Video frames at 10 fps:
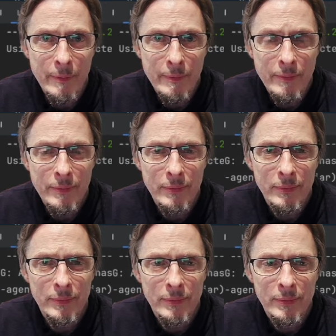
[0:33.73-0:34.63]

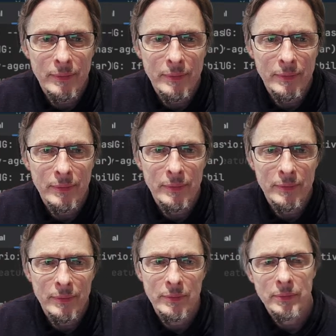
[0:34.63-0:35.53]

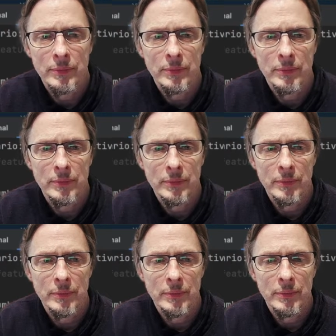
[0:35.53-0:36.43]

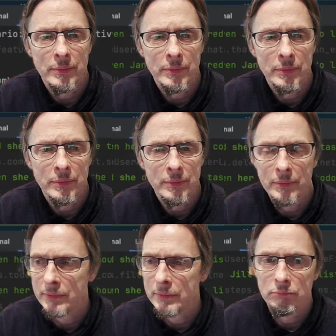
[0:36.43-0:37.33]

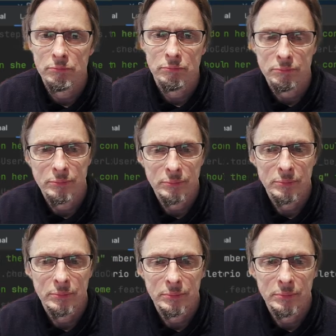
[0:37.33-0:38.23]

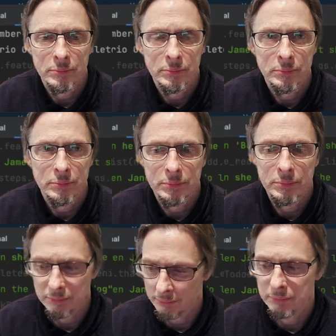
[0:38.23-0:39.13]

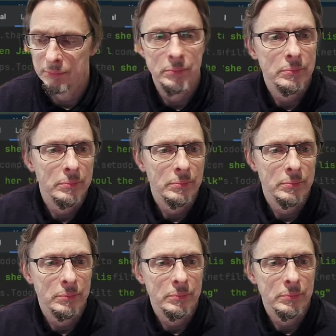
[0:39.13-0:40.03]

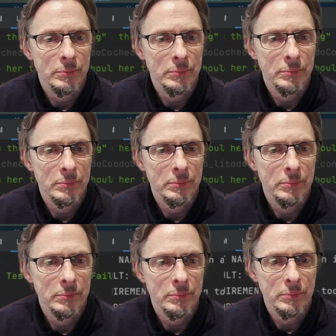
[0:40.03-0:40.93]

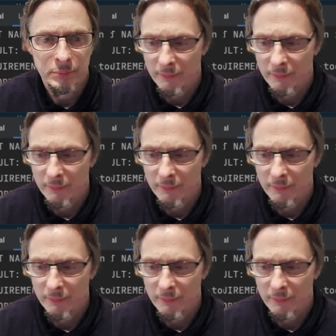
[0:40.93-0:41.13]
Nobody speaks.